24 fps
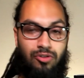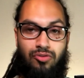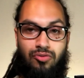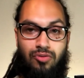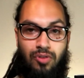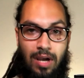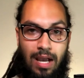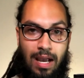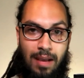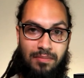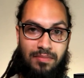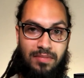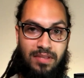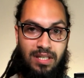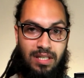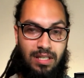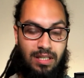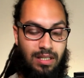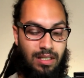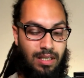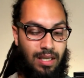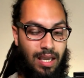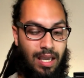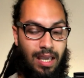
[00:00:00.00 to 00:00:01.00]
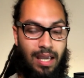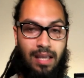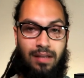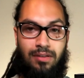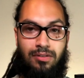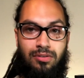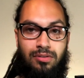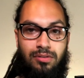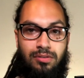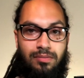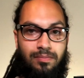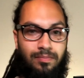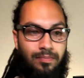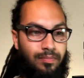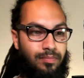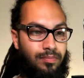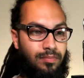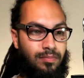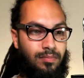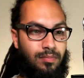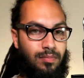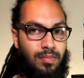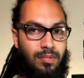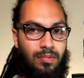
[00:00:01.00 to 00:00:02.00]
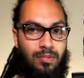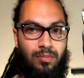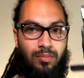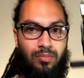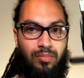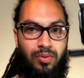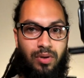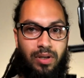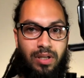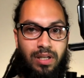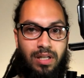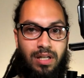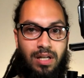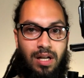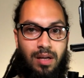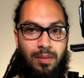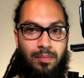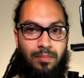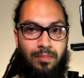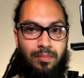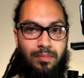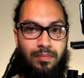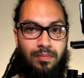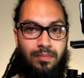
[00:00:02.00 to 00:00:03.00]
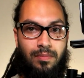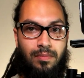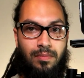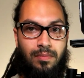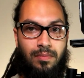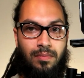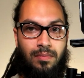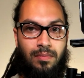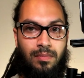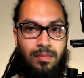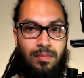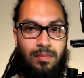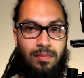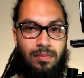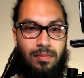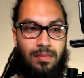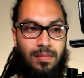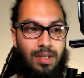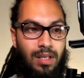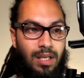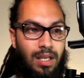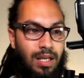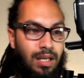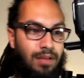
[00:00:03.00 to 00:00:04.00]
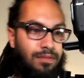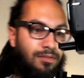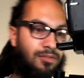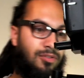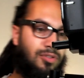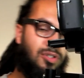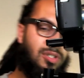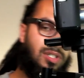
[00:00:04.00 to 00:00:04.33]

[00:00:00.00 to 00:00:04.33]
grab the handle, bring it up, and if you